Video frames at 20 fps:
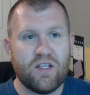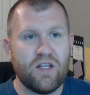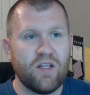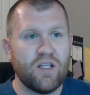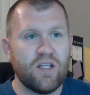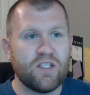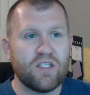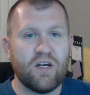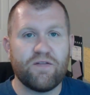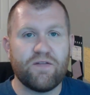
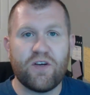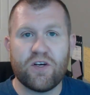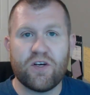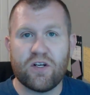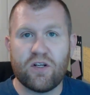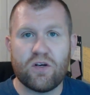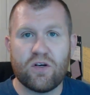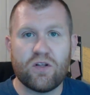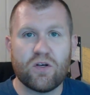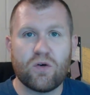the stuff that you're going
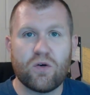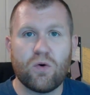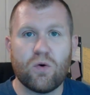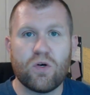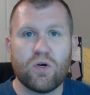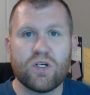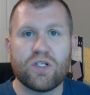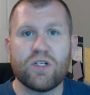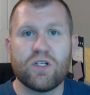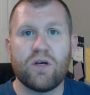to learn in the
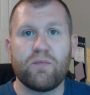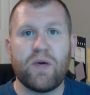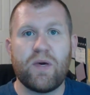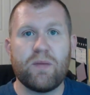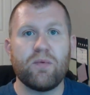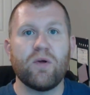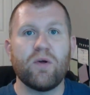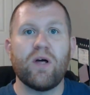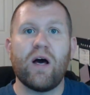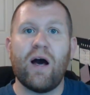course,
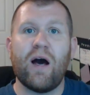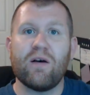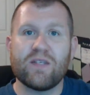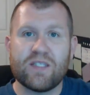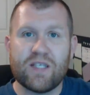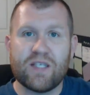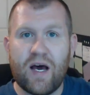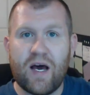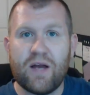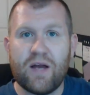people
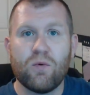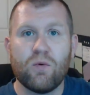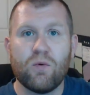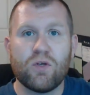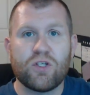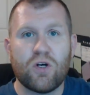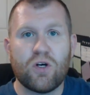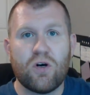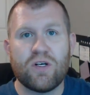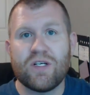outside will
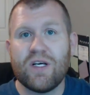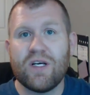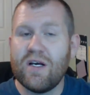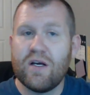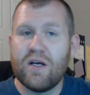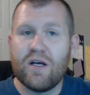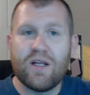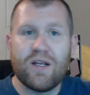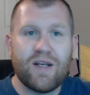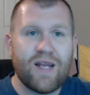charge
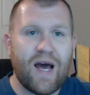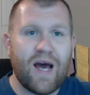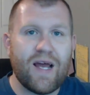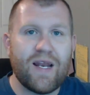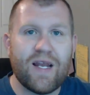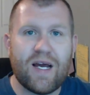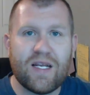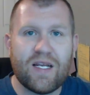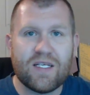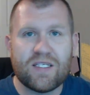
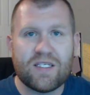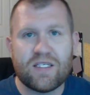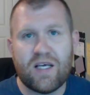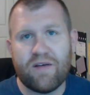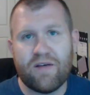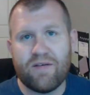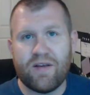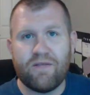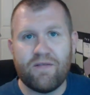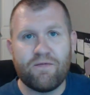
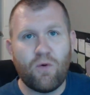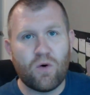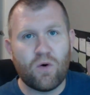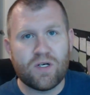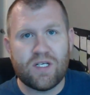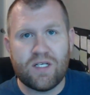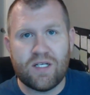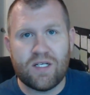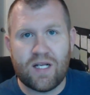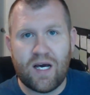$9.97,
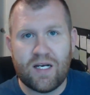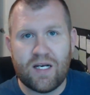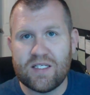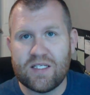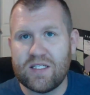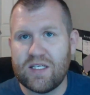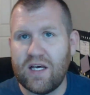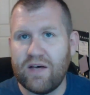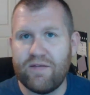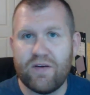
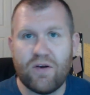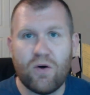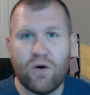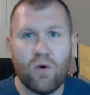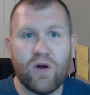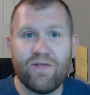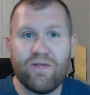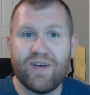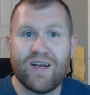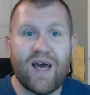$14.97,
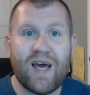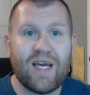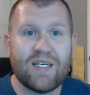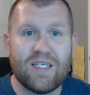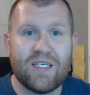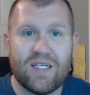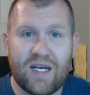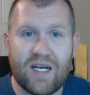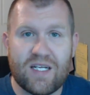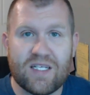or even
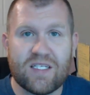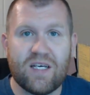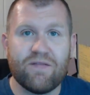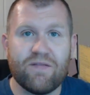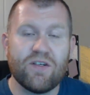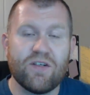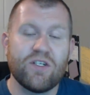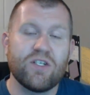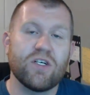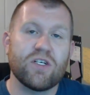
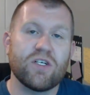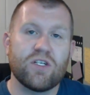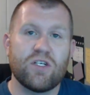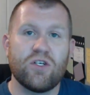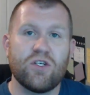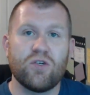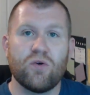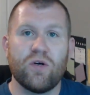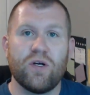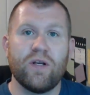$19.97 just to
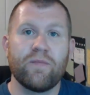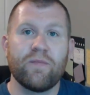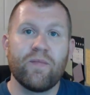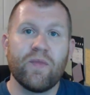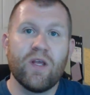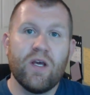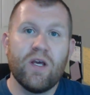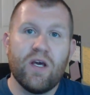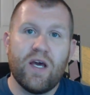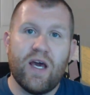join
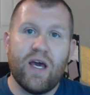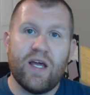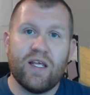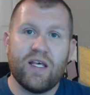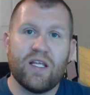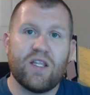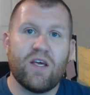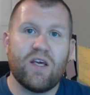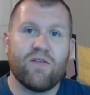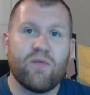and
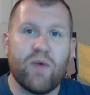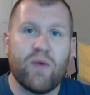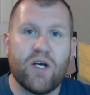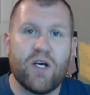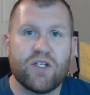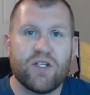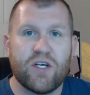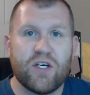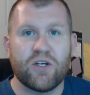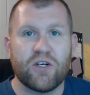get the
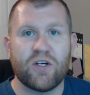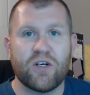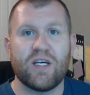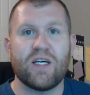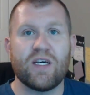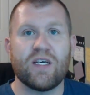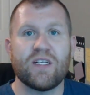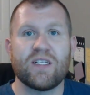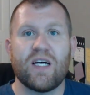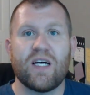information that you're going to
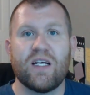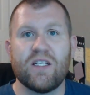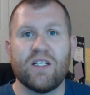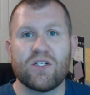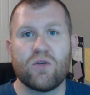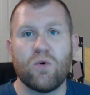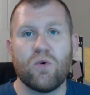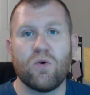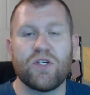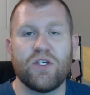get inside this
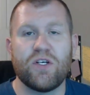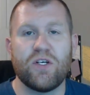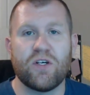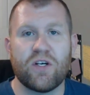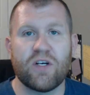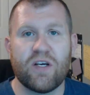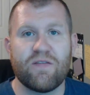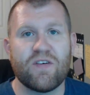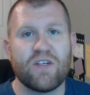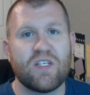course that you're
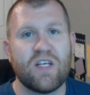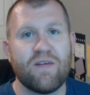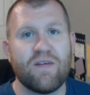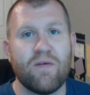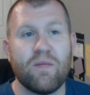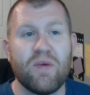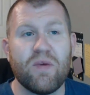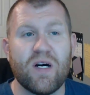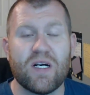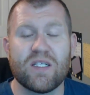going to get for
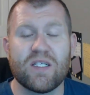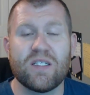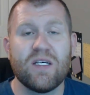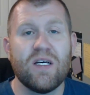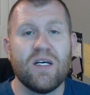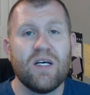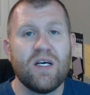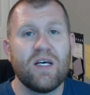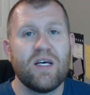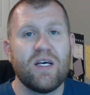$7.
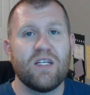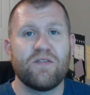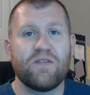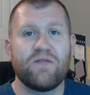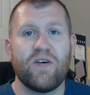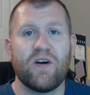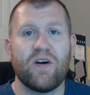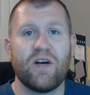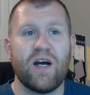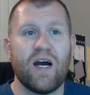It is
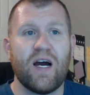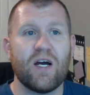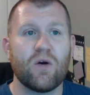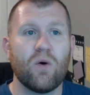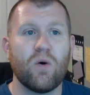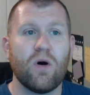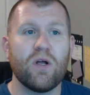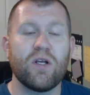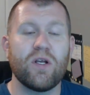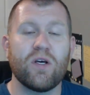very high
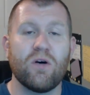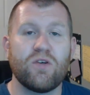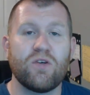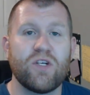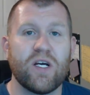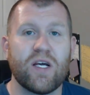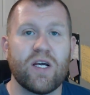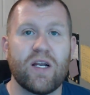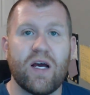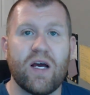quality. Go
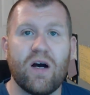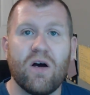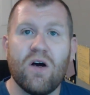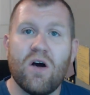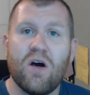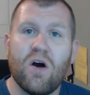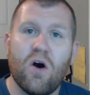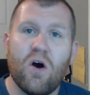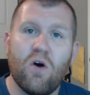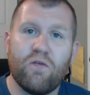check it out.
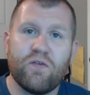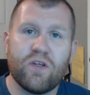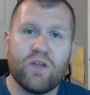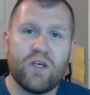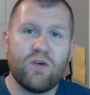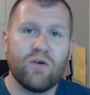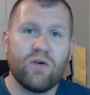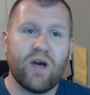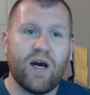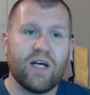Hopefully
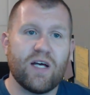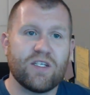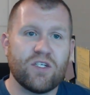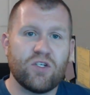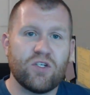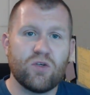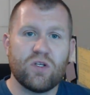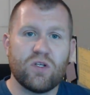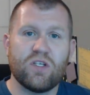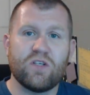you guys
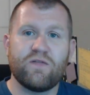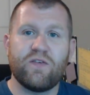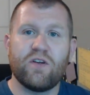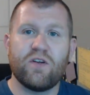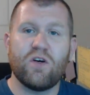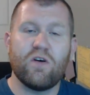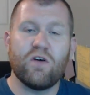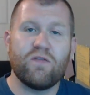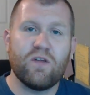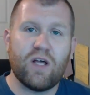enjoyed this
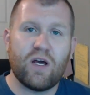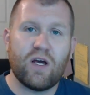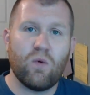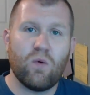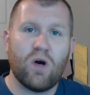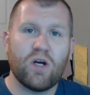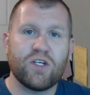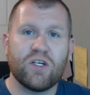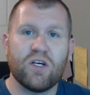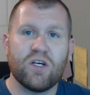video. If you like
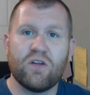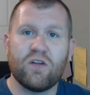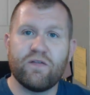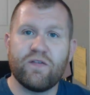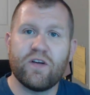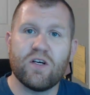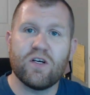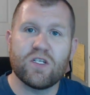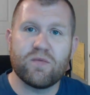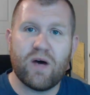watching other
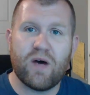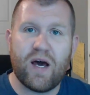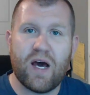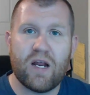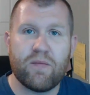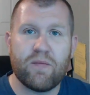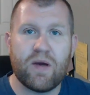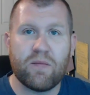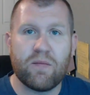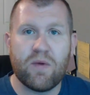videos about how
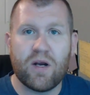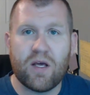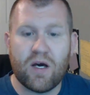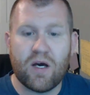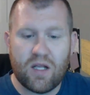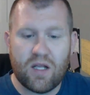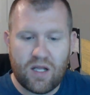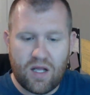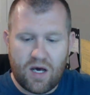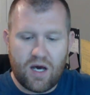to make money
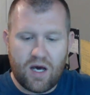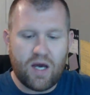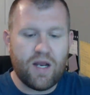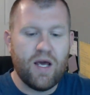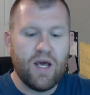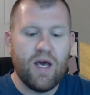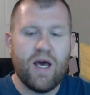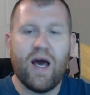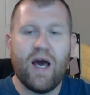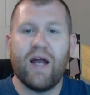online,
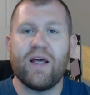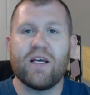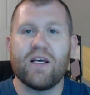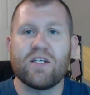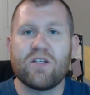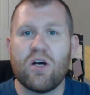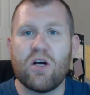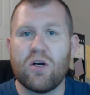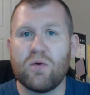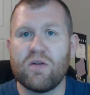how to get
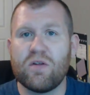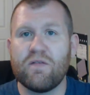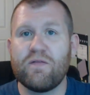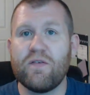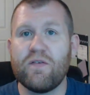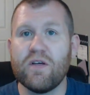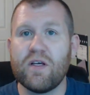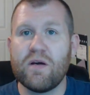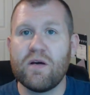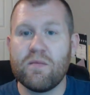started with
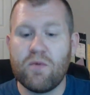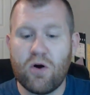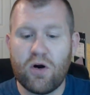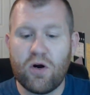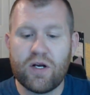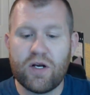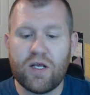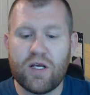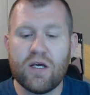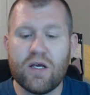affiliate
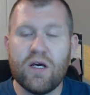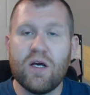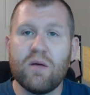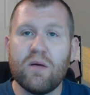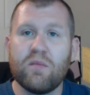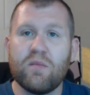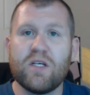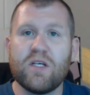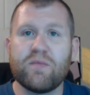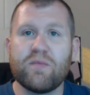marketing,
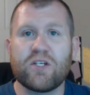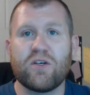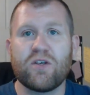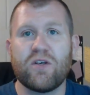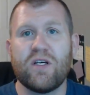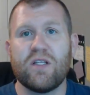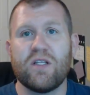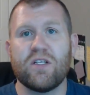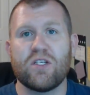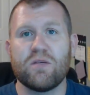please make sure to
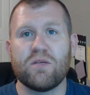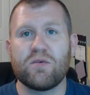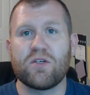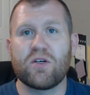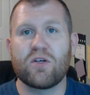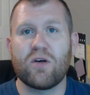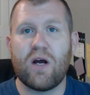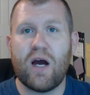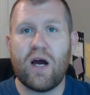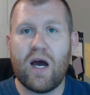hit the
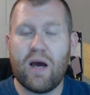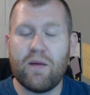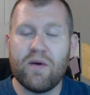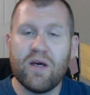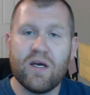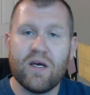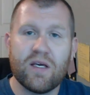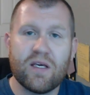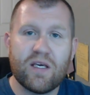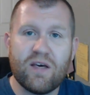subscribe,
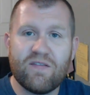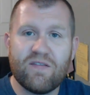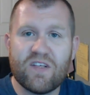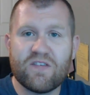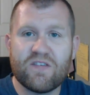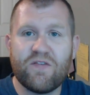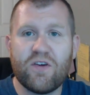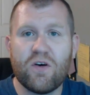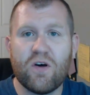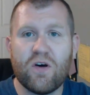give this
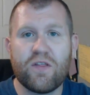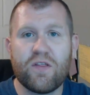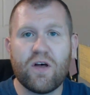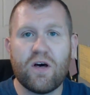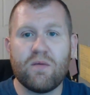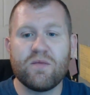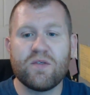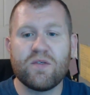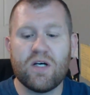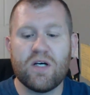video a
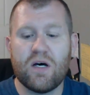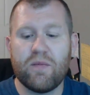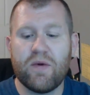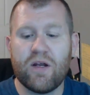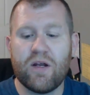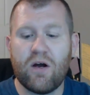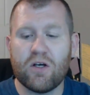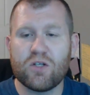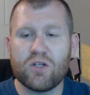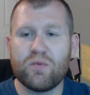thumbs up,
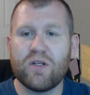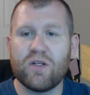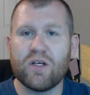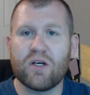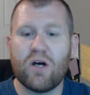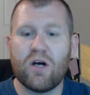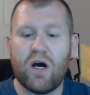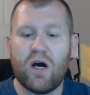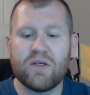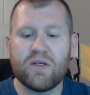and also put in the
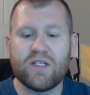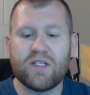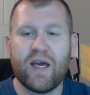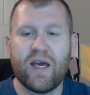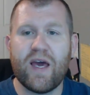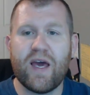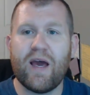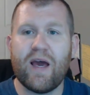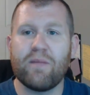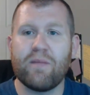comments saying,
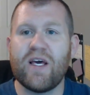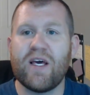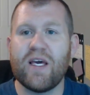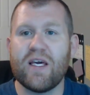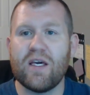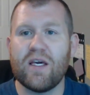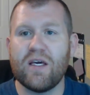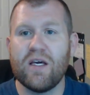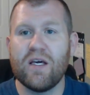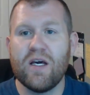hey, I'm
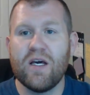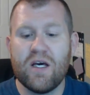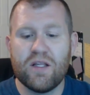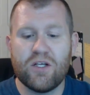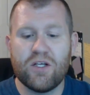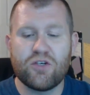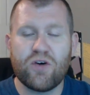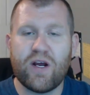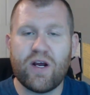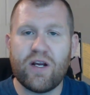taking the
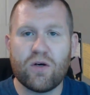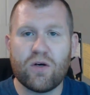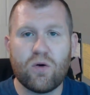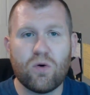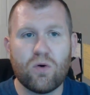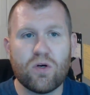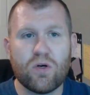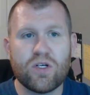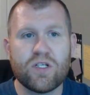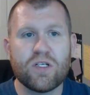training
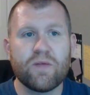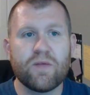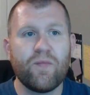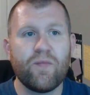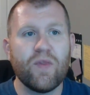course.